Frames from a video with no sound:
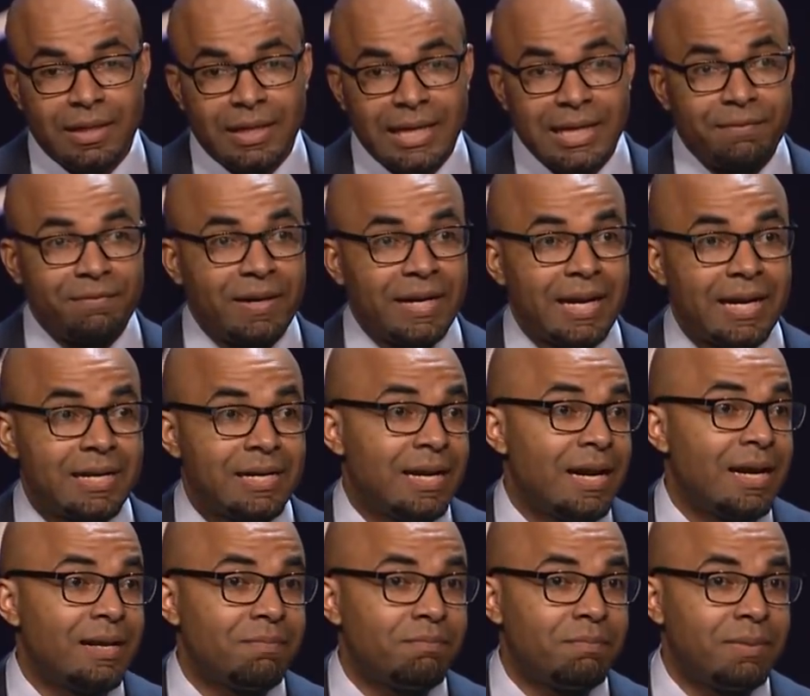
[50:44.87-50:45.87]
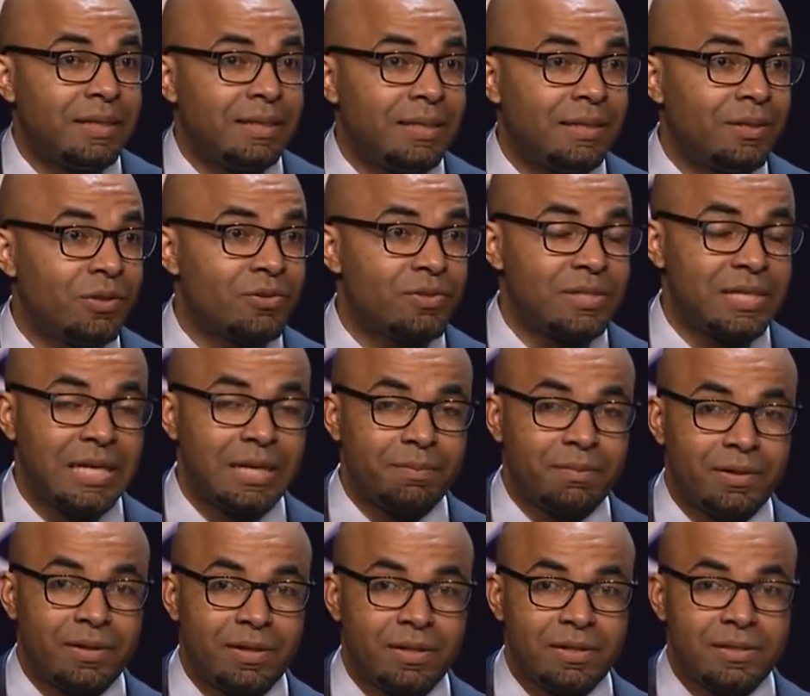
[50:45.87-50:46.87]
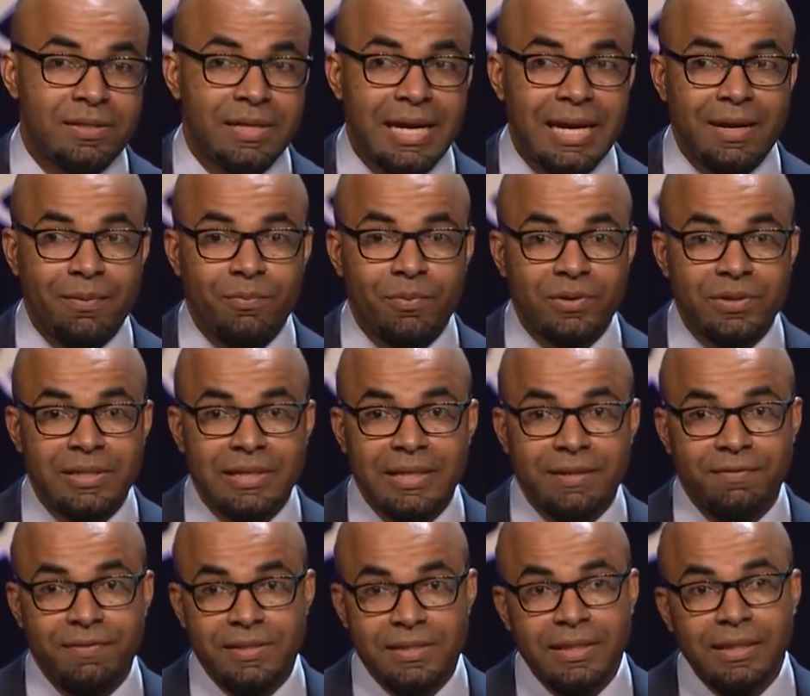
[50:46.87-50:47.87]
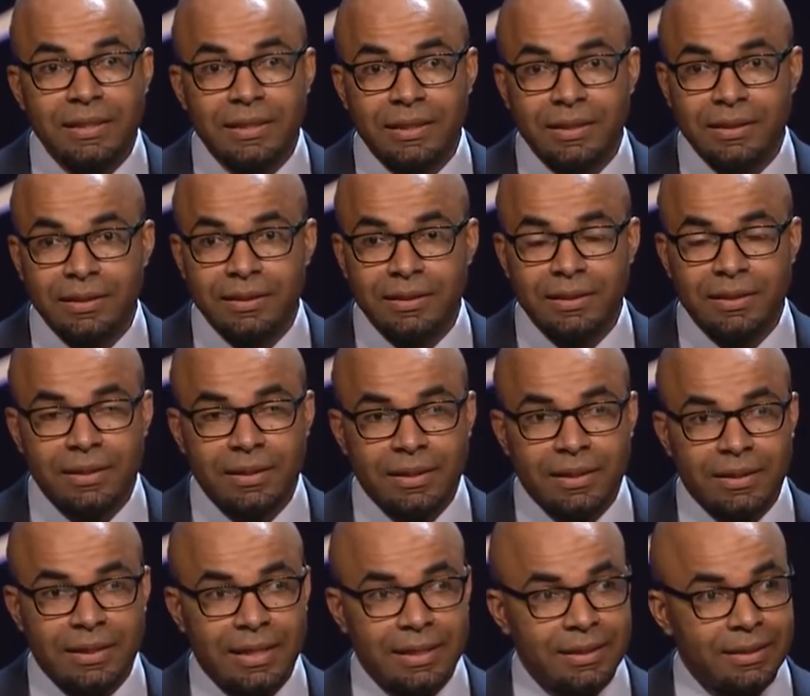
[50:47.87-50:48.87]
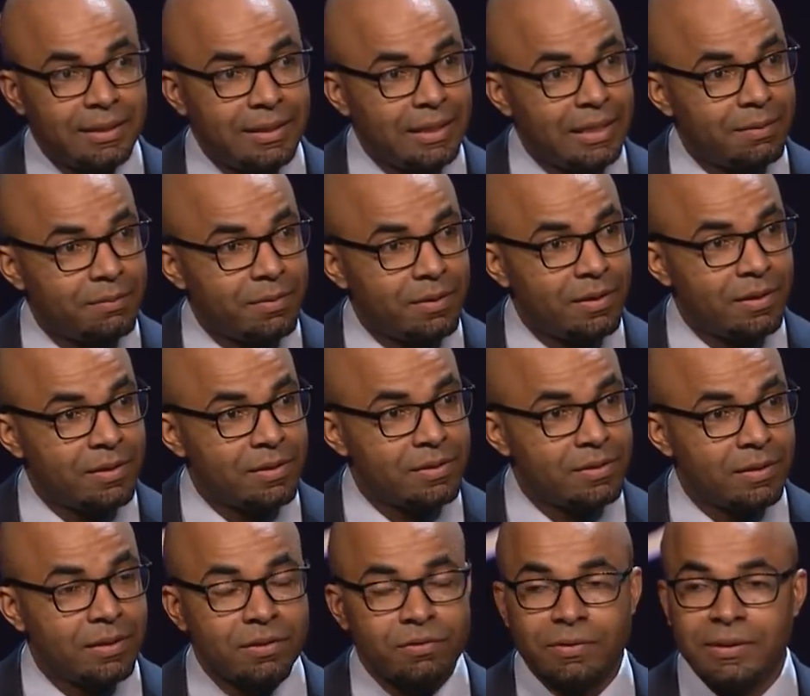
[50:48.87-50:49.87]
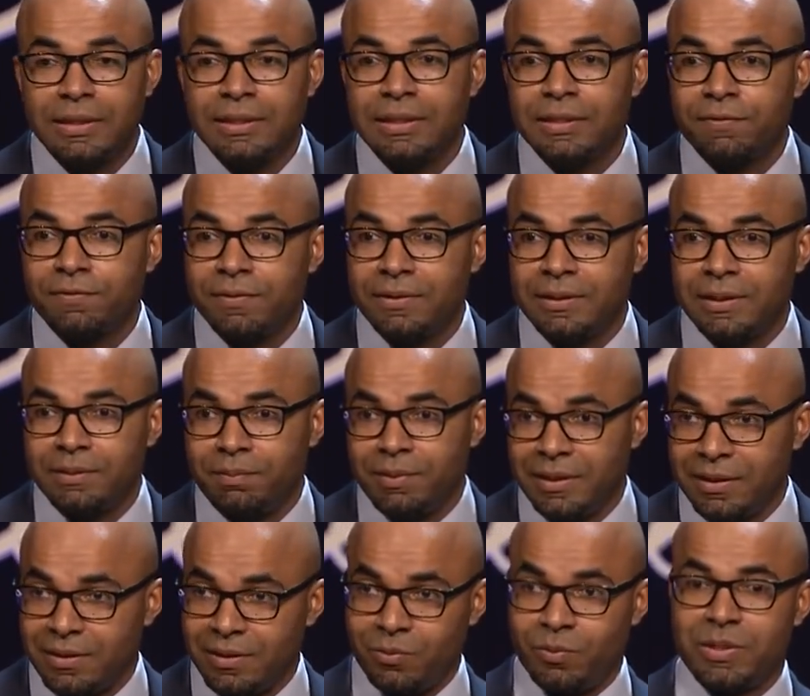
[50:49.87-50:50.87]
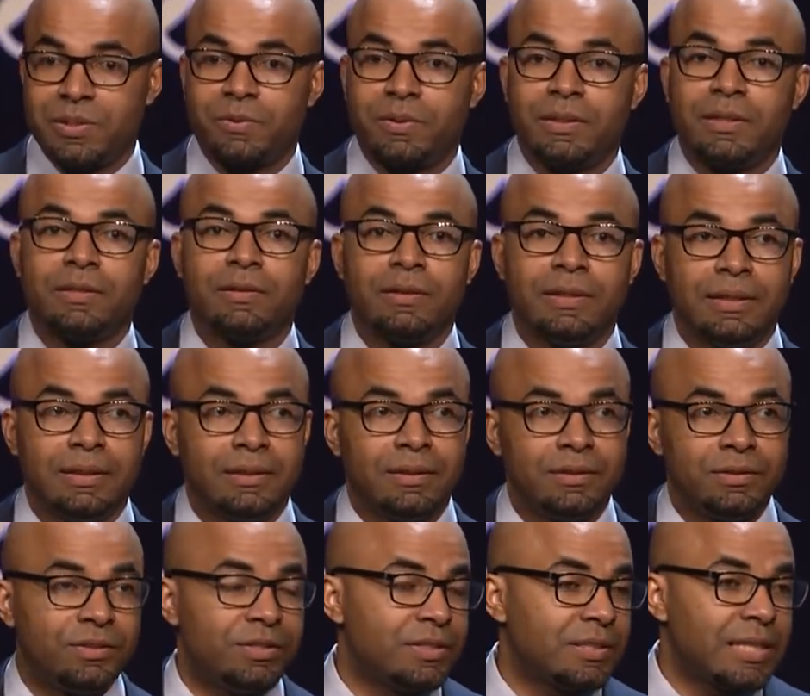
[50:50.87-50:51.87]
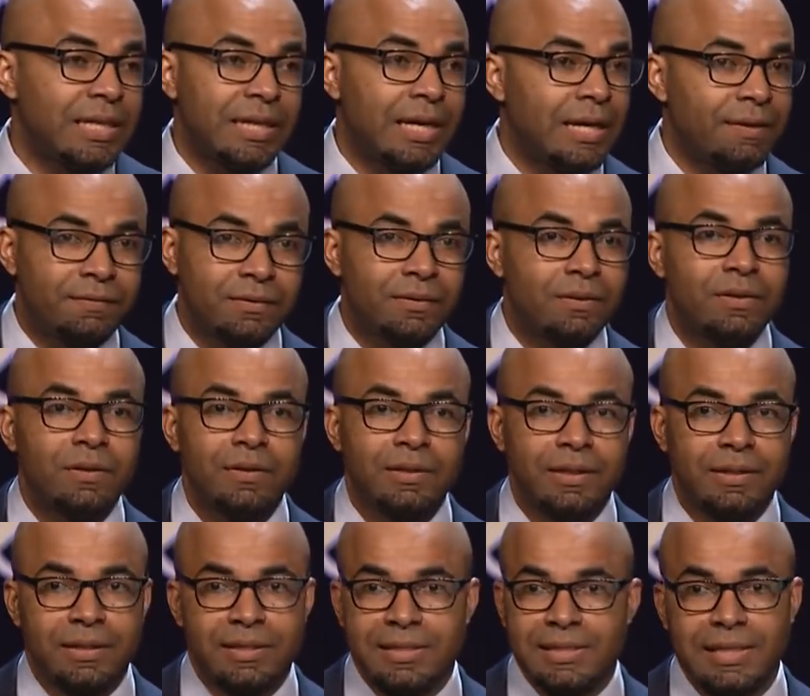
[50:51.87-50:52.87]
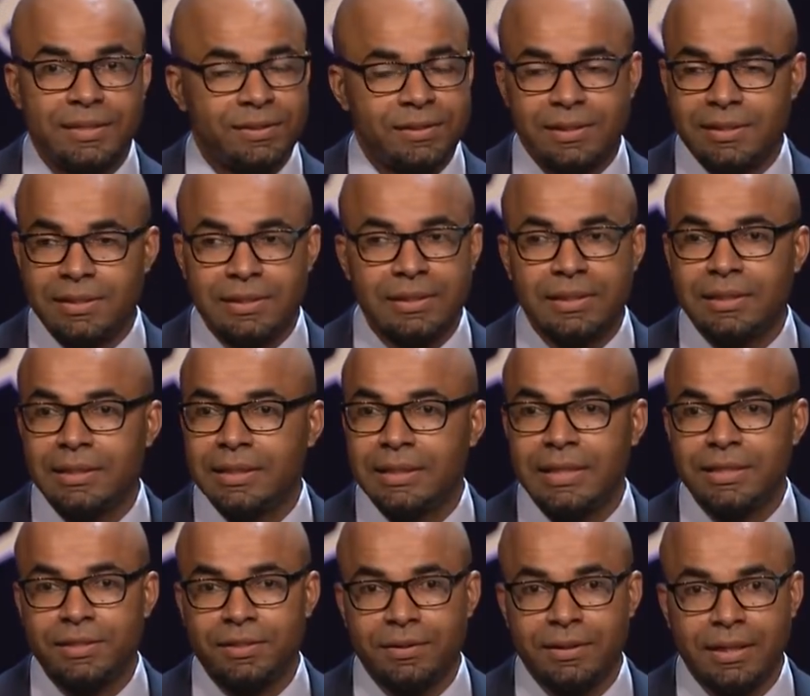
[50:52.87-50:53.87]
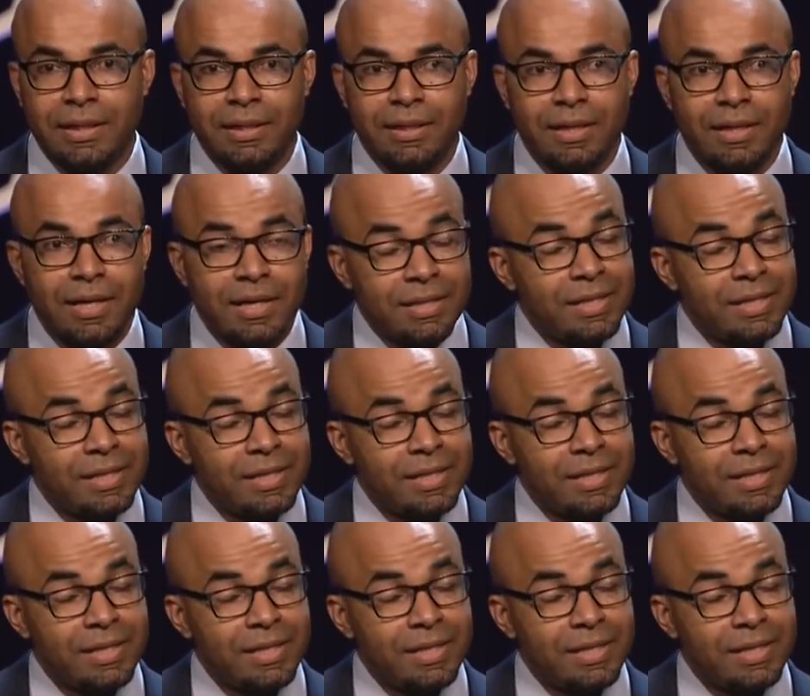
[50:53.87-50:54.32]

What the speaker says: If I had not been in those neighborhoods, I wouldn't have seen that the neighborhoods look really different depending on which one you're in. You just kind of have to go there. The census isn't going to get you that.